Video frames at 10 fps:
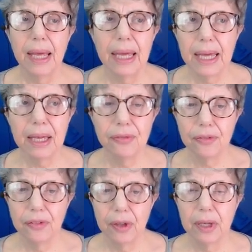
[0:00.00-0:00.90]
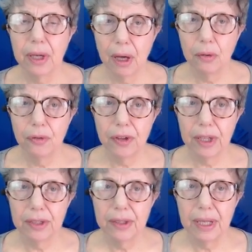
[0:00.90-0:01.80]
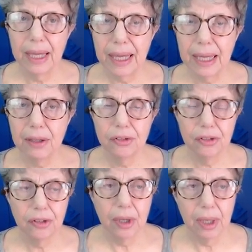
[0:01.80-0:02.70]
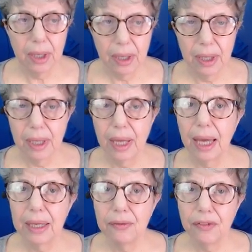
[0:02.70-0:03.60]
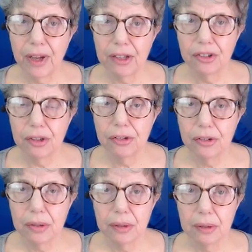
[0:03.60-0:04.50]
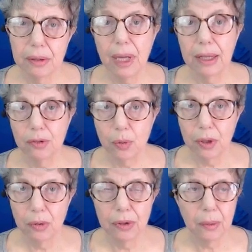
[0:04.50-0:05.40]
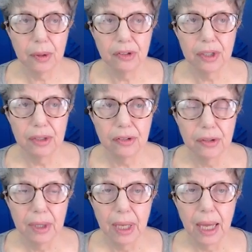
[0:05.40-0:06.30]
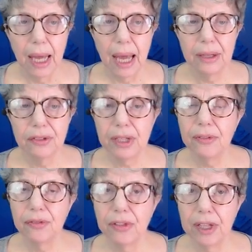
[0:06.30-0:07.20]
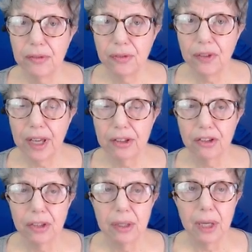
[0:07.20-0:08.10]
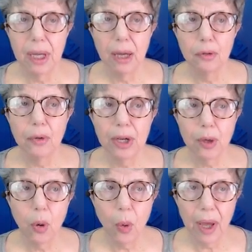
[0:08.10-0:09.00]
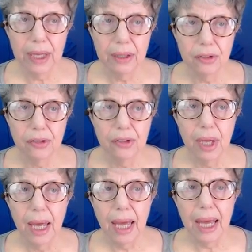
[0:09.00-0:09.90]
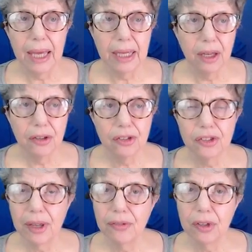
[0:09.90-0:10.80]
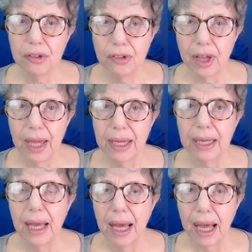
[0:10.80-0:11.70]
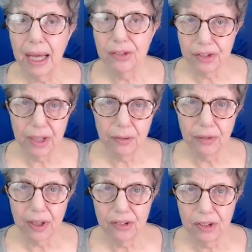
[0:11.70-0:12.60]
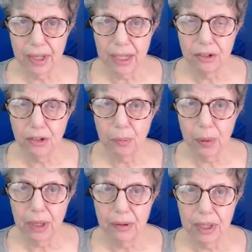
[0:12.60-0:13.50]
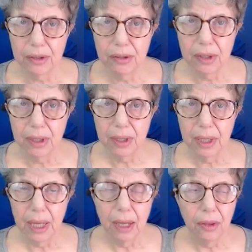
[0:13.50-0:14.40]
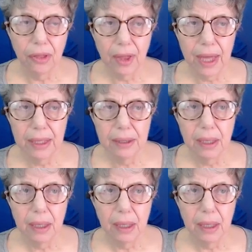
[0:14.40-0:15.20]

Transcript: If COVID is infectious, as we all know it is, and if the infection requires a seven day self isolation period, then